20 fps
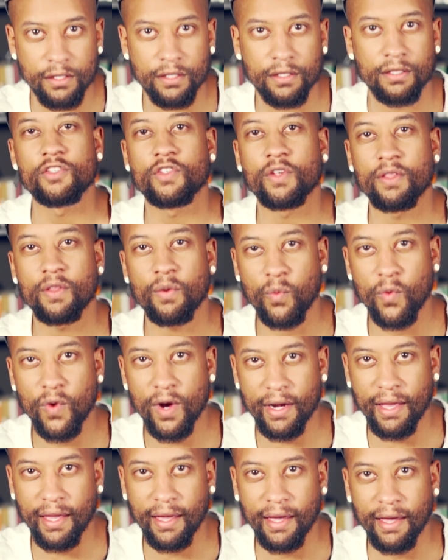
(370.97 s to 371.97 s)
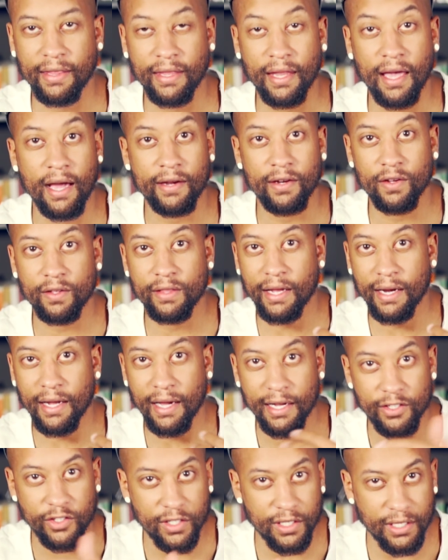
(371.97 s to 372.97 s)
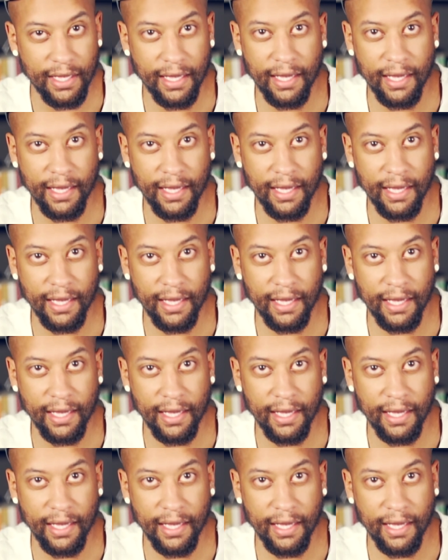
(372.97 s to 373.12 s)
So, on the one hand, I know that I just